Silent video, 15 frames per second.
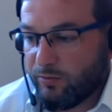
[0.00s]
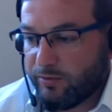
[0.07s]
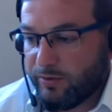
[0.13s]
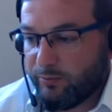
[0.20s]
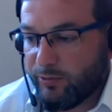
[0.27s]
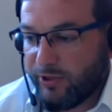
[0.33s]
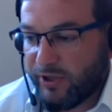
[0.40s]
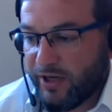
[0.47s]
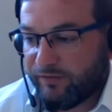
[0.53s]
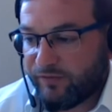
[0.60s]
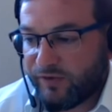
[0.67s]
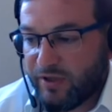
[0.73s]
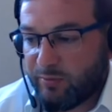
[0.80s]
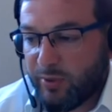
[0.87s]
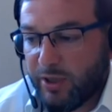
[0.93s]
we have
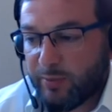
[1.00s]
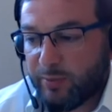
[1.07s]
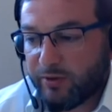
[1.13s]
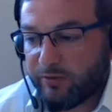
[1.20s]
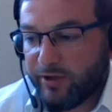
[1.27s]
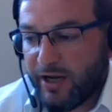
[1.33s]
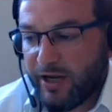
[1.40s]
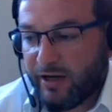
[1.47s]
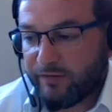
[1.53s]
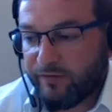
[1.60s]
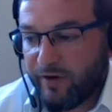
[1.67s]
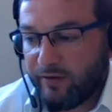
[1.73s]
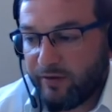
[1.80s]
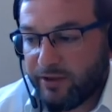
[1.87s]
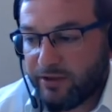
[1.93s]
seen people react
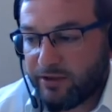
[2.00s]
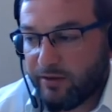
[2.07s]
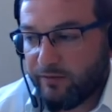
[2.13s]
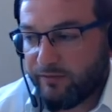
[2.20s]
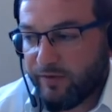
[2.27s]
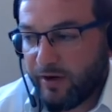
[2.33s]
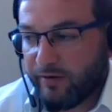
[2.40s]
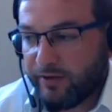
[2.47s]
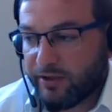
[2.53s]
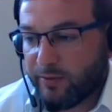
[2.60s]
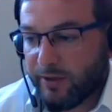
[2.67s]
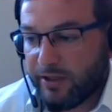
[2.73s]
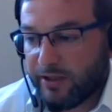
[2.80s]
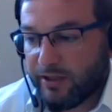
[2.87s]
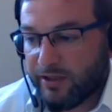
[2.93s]
very, very
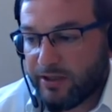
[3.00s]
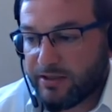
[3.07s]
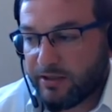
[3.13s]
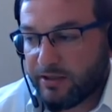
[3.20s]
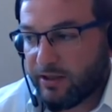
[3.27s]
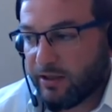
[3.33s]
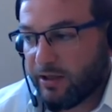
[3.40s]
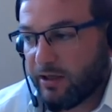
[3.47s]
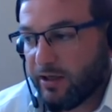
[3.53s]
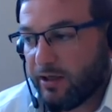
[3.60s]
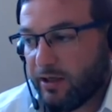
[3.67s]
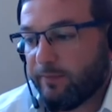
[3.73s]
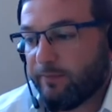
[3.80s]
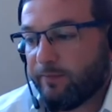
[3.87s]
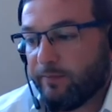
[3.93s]
quickly.
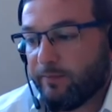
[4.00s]
And